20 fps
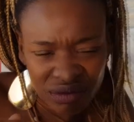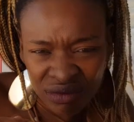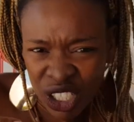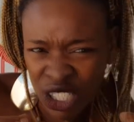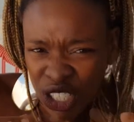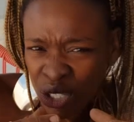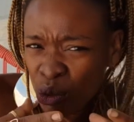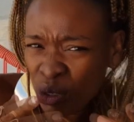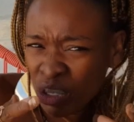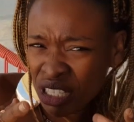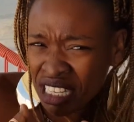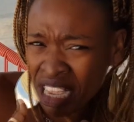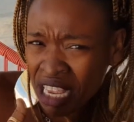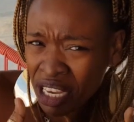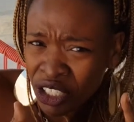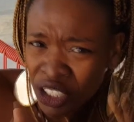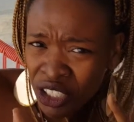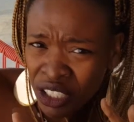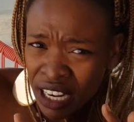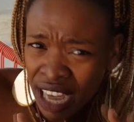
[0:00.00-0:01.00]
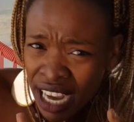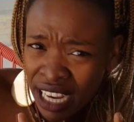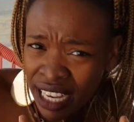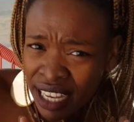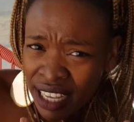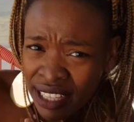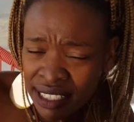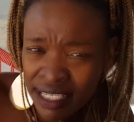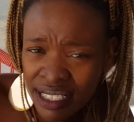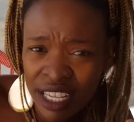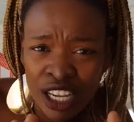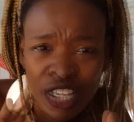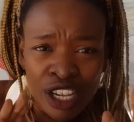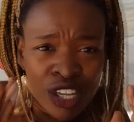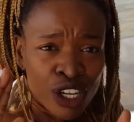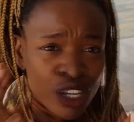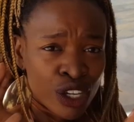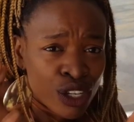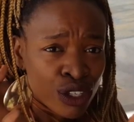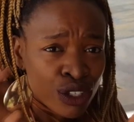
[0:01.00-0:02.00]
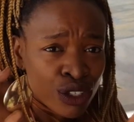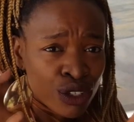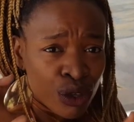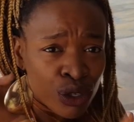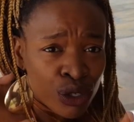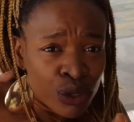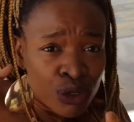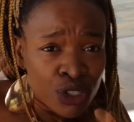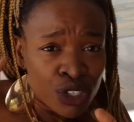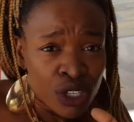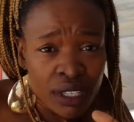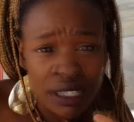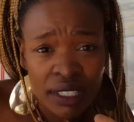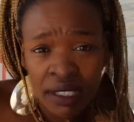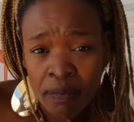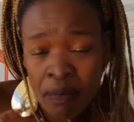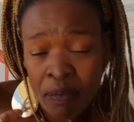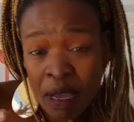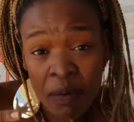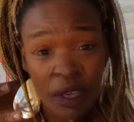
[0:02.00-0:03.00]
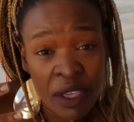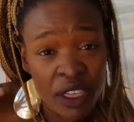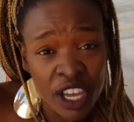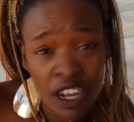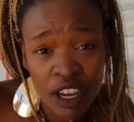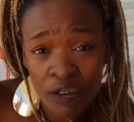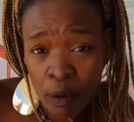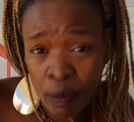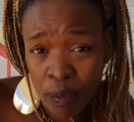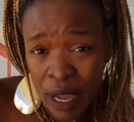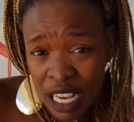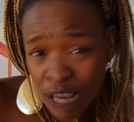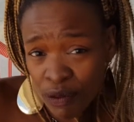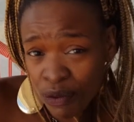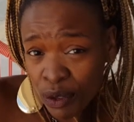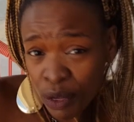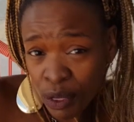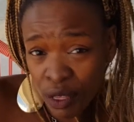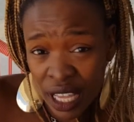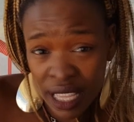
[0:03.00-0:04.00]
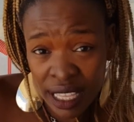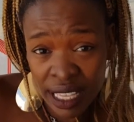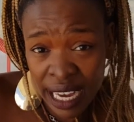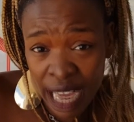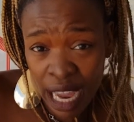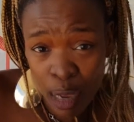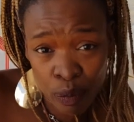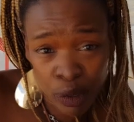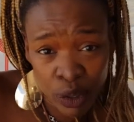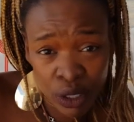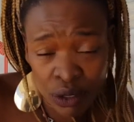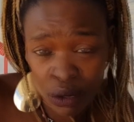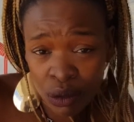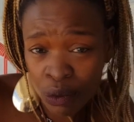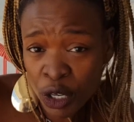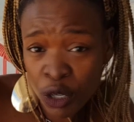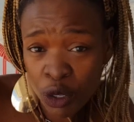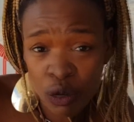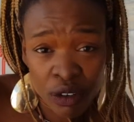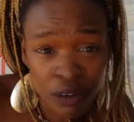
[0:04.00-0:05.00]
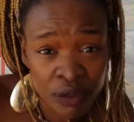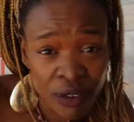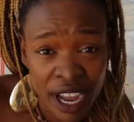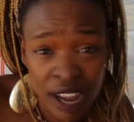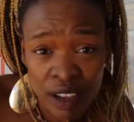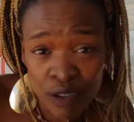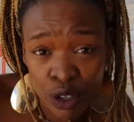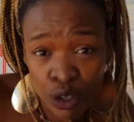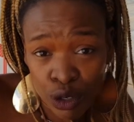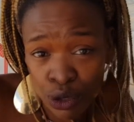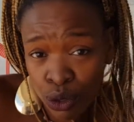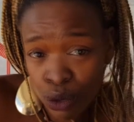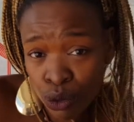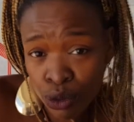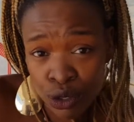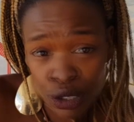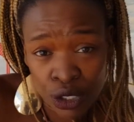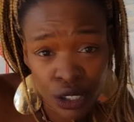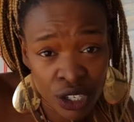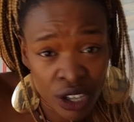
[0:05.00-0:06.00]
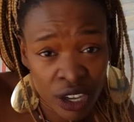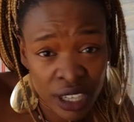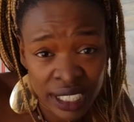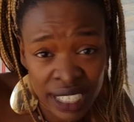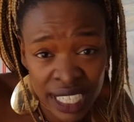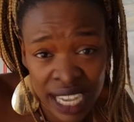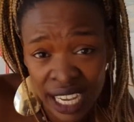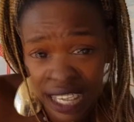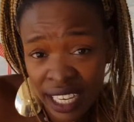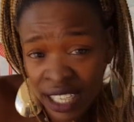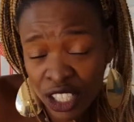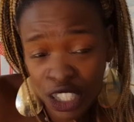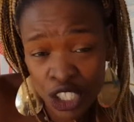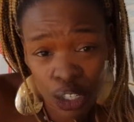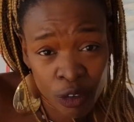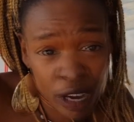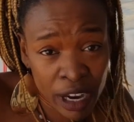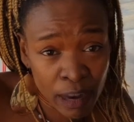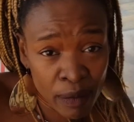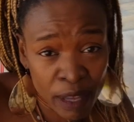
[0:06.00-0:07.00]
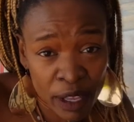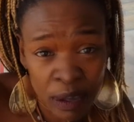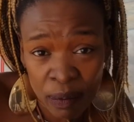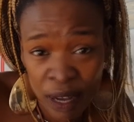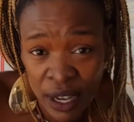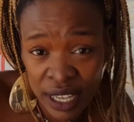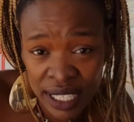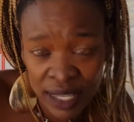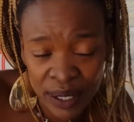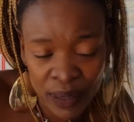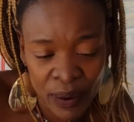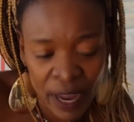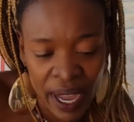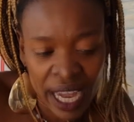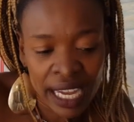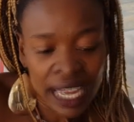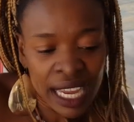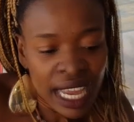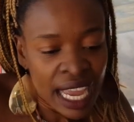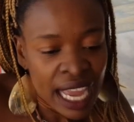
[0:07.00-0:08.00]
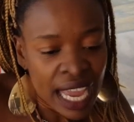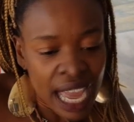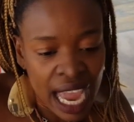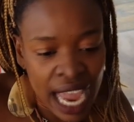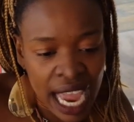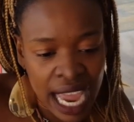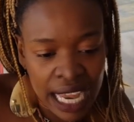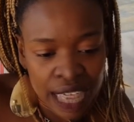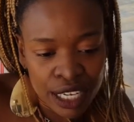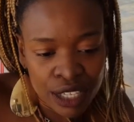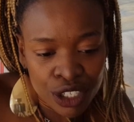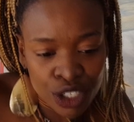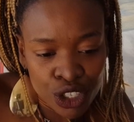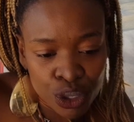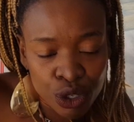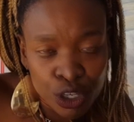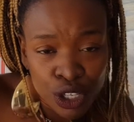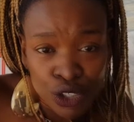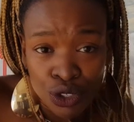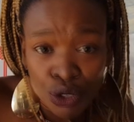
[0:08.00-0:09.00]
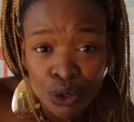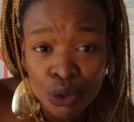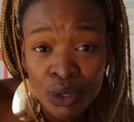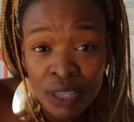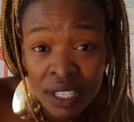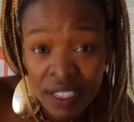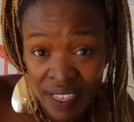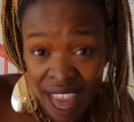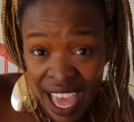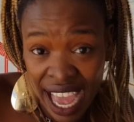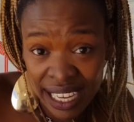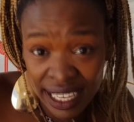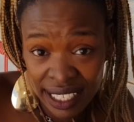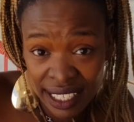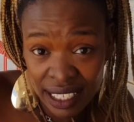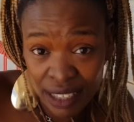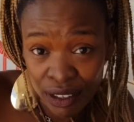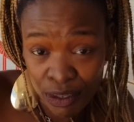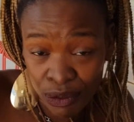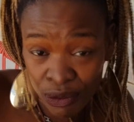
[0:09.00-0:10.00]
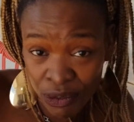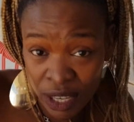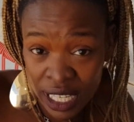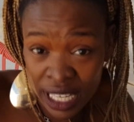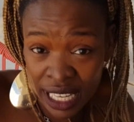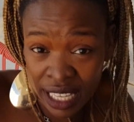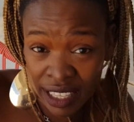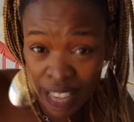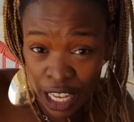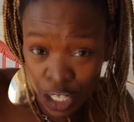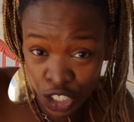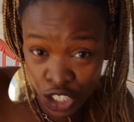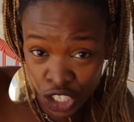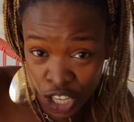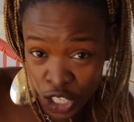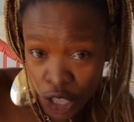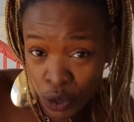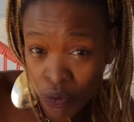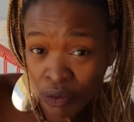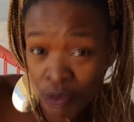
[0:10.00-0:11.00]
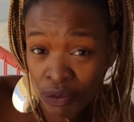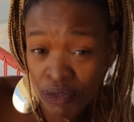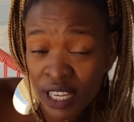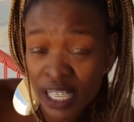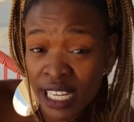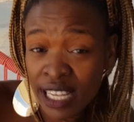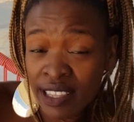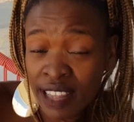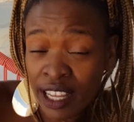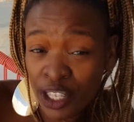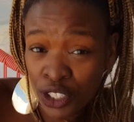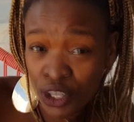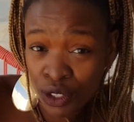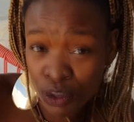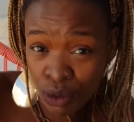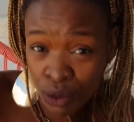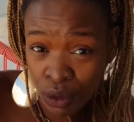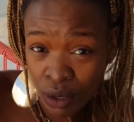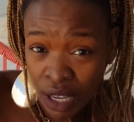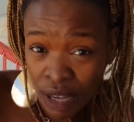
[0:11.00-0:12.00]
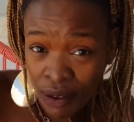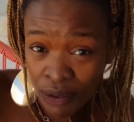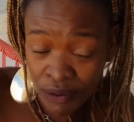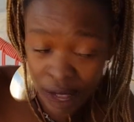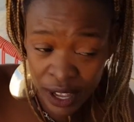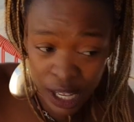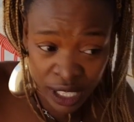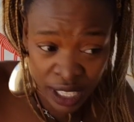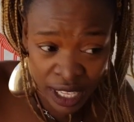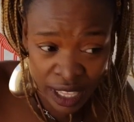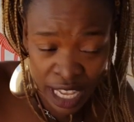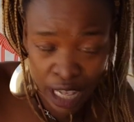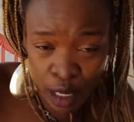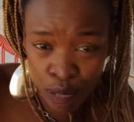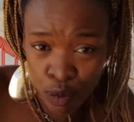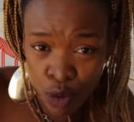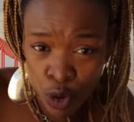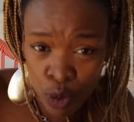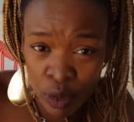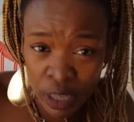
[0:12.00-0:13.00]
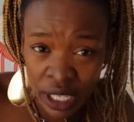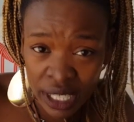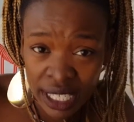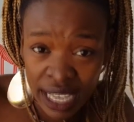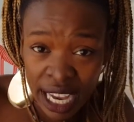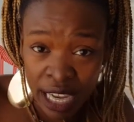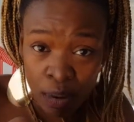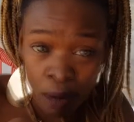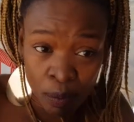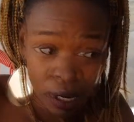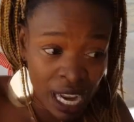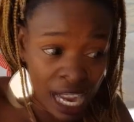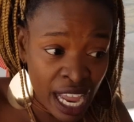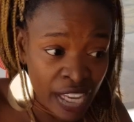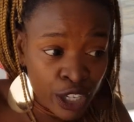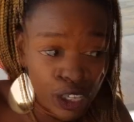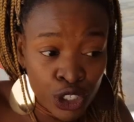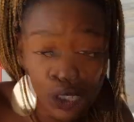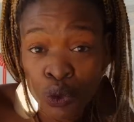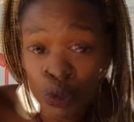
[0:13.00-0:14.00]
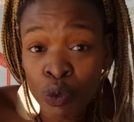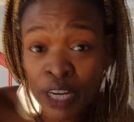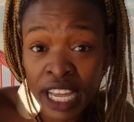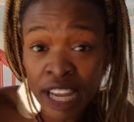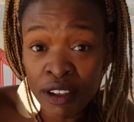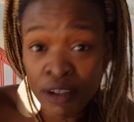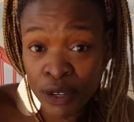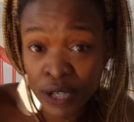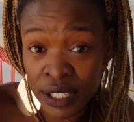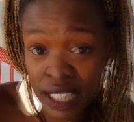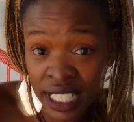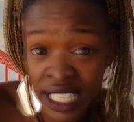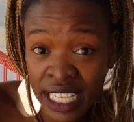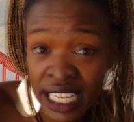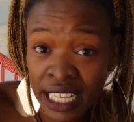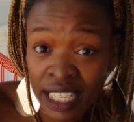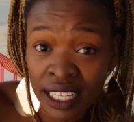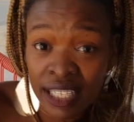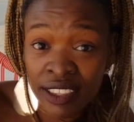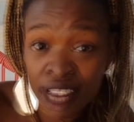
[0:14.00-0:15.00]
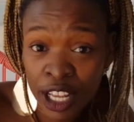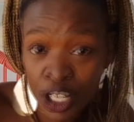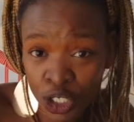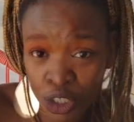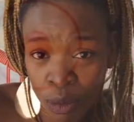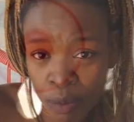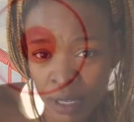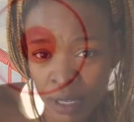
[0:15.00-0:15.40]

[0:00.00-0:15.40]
association, I guess. So you just maybe think of a painful thing that happened when you were 5 years old, your dog died, your grandmother passed away, and you can use that feeling, that genuine feeling that you felt in that moment, and apply it to whatever scene that you're